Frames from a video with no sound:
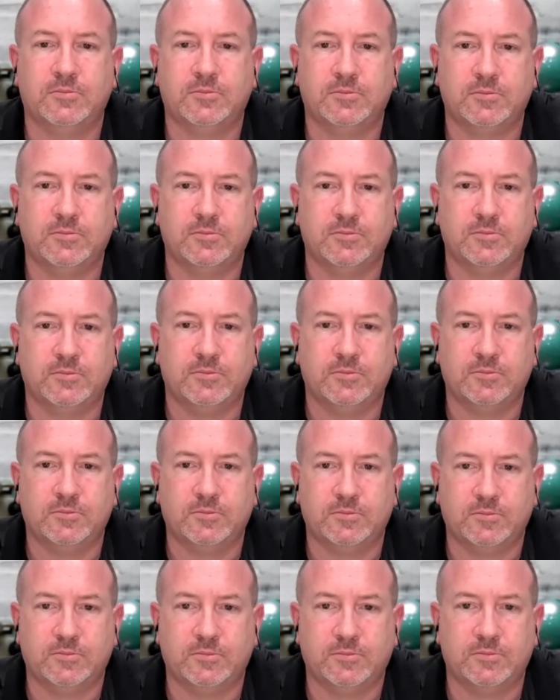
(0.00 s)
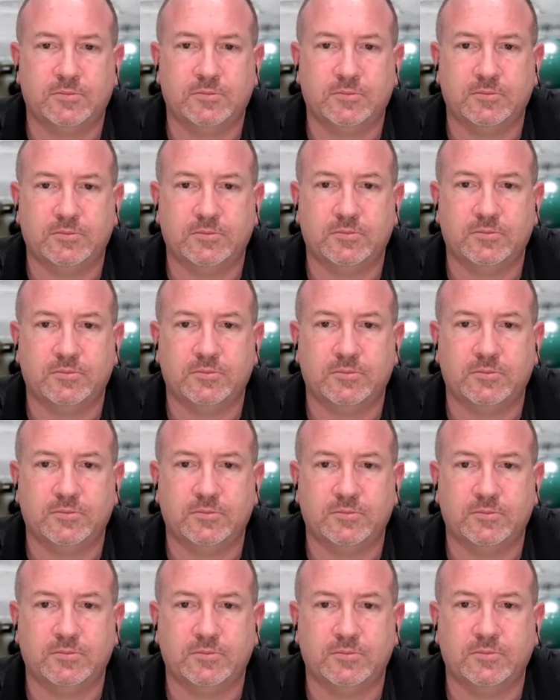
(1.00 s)

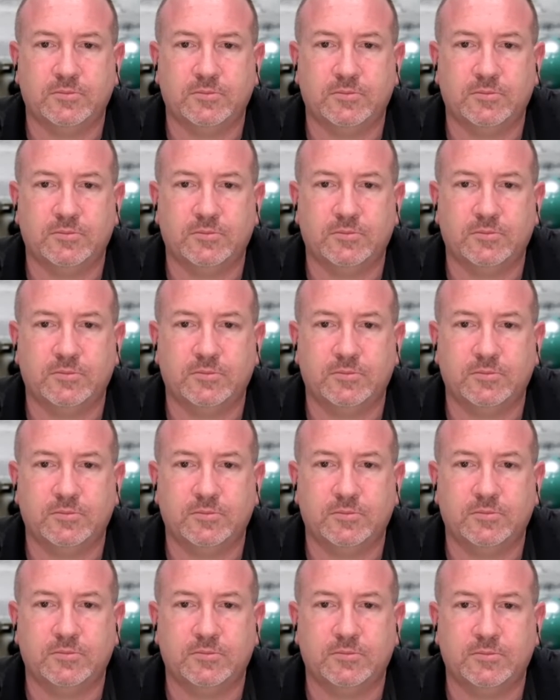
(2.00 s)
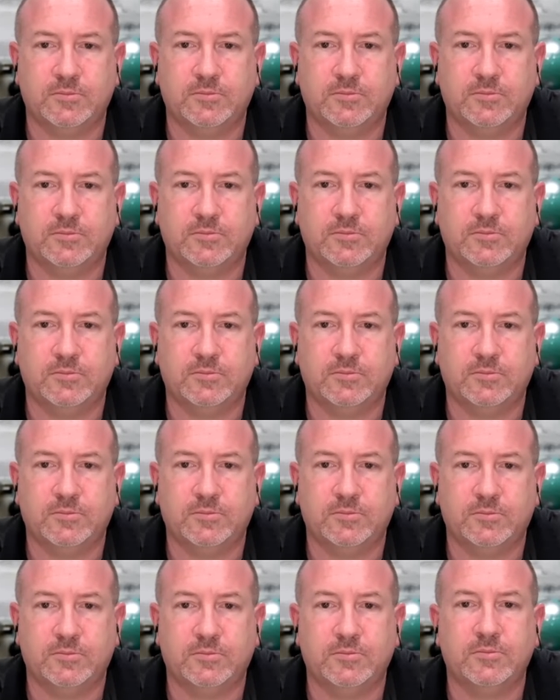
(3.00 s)

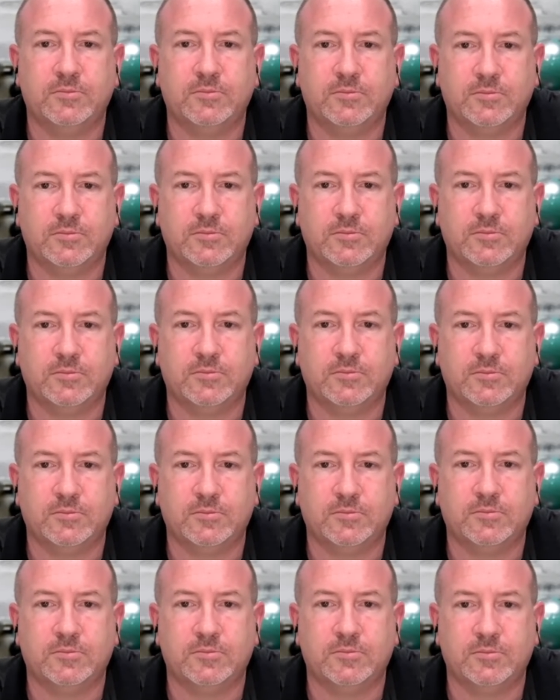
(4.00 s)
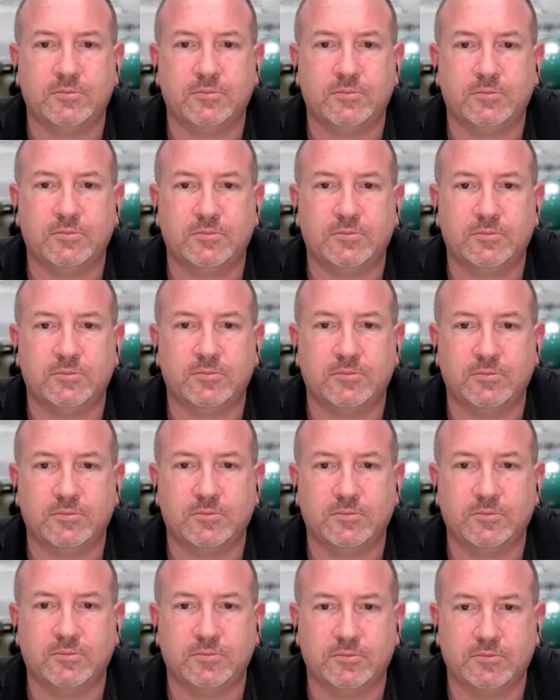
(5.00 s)

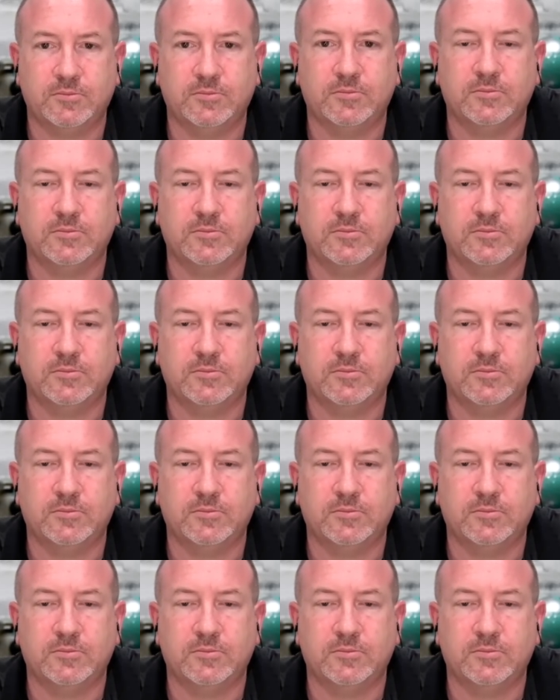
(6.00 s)
No words are spoken by the person on screen.